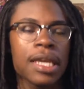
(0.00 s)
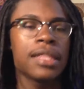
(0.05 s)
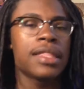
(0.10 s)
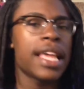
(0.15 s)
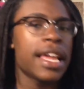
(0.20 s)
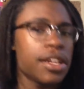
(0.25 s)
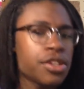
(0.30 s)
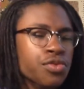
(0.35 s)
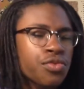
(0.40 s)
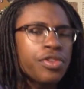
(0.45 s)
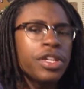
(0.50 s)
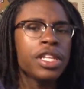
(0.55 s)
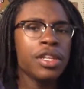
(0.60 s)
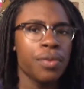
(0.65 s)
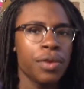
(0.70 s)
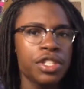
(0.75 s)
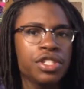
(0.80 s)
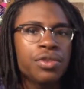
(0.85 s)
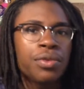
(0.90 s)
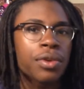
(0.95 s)
That is really
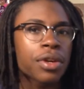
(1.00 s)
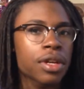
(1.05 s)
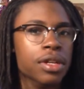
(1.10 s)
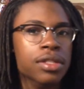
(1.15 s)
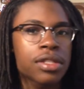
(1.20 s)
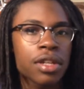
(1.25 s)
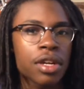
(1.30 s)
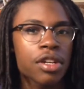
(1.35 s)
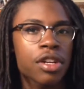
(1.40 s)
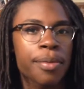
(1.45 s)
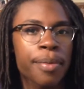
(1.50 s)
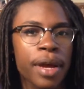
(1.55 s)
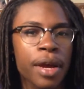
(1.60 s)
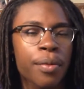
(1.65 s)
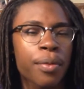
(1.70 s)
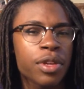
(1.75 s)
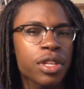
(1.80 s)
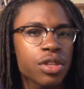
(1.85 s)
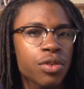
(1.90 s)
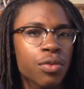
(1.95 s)
what you were concerned
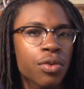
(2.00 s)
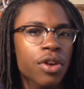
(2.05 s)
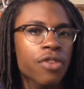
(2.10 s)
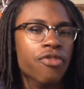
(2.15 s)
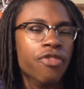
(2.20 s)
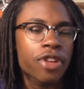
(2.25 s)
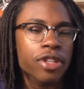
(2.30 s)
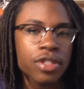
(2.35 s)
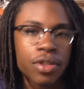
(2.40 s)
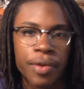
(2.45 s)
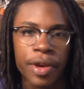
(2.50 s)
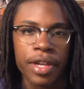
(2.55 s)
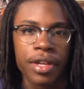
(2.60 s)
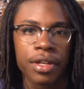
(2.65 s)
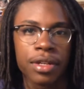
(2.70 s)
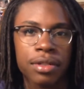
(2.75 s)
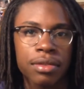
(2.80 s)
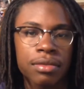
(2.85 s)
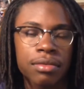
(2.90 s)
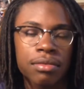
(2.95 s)
about when you were a first grader.